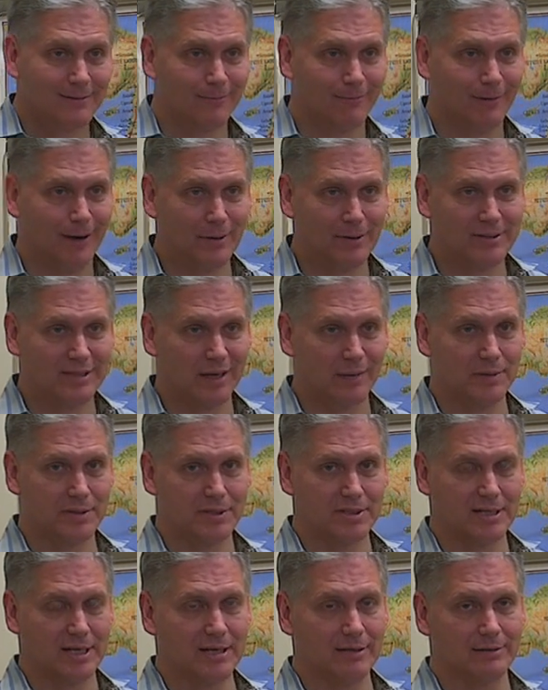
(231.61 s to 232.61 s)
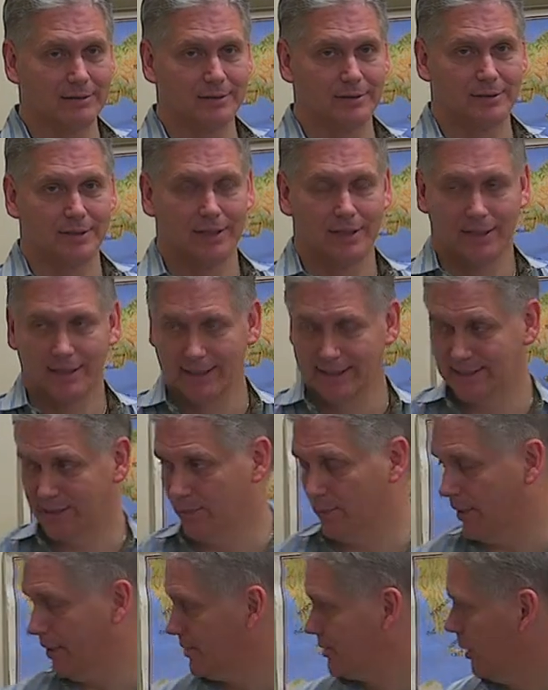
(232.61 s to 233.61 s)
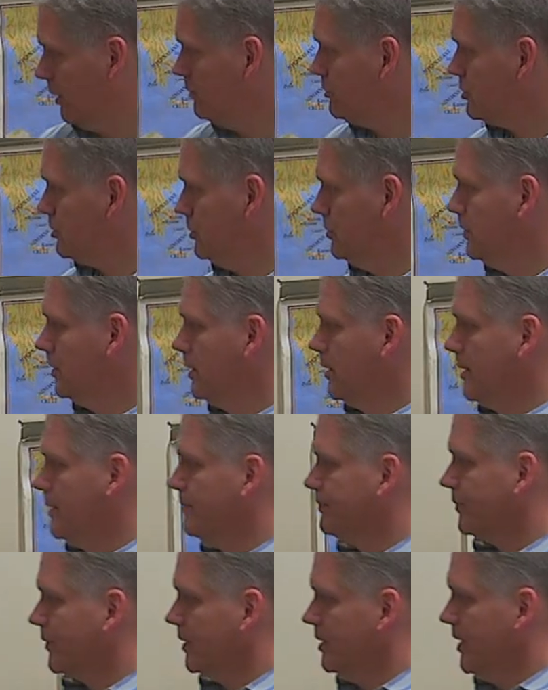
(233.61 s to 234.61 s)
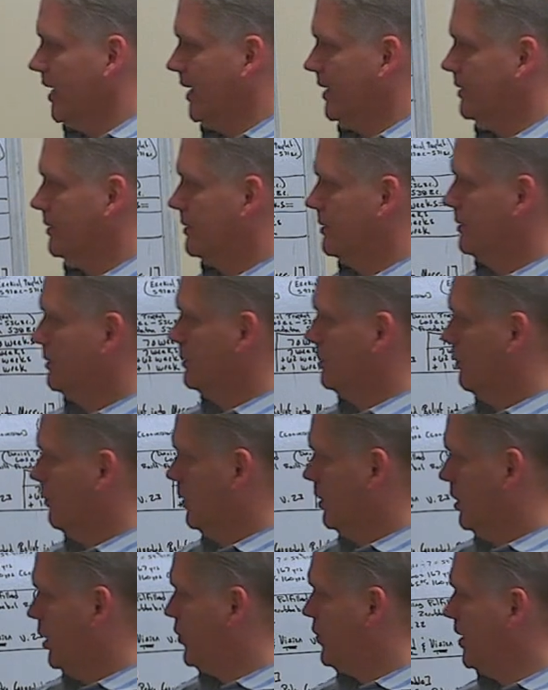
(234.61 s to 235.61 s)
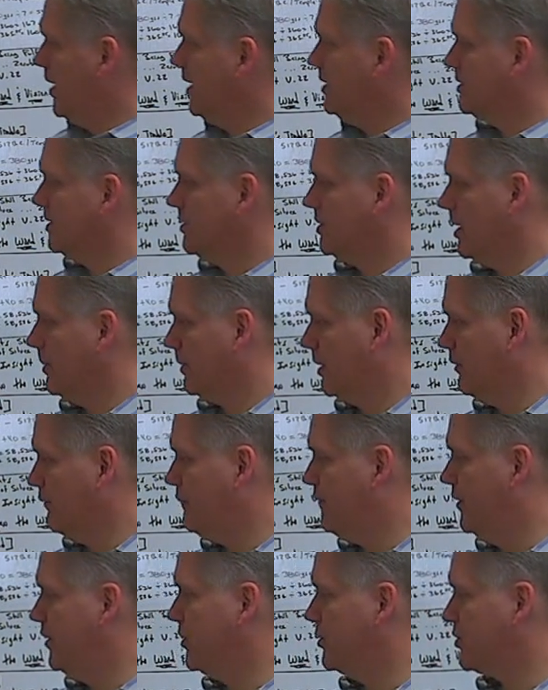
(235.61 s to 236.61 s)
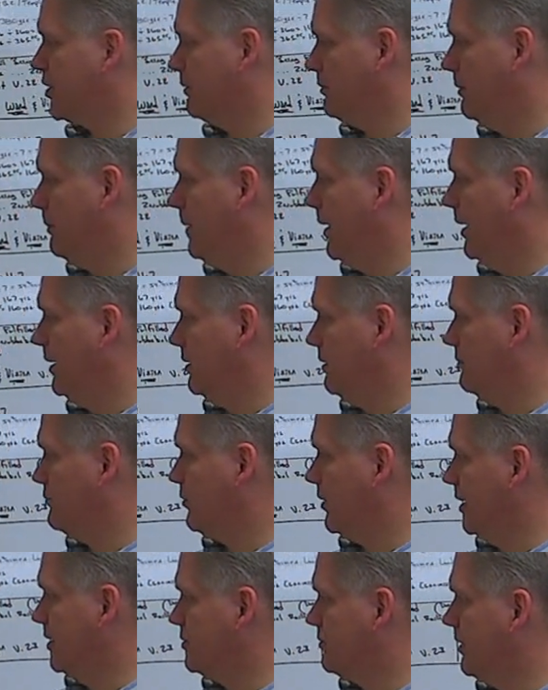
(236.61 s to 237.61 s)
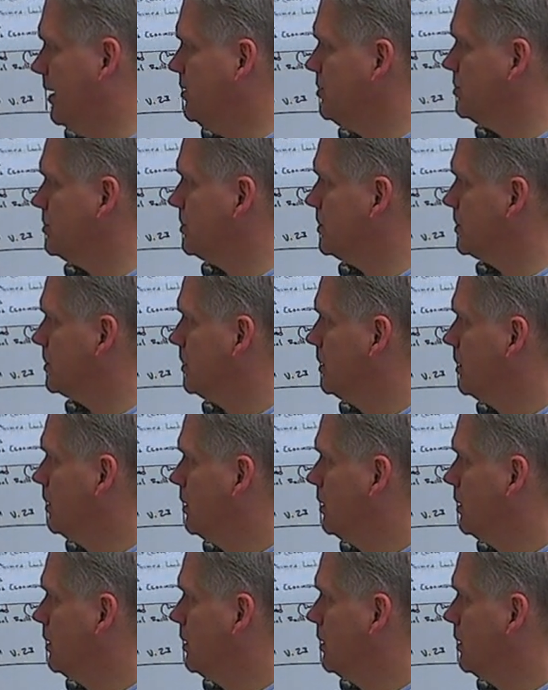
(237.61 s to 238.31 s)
Why are you telling me this now? He said, well, I told you that one of the things is I'm going to finish the rebellion of transgressions.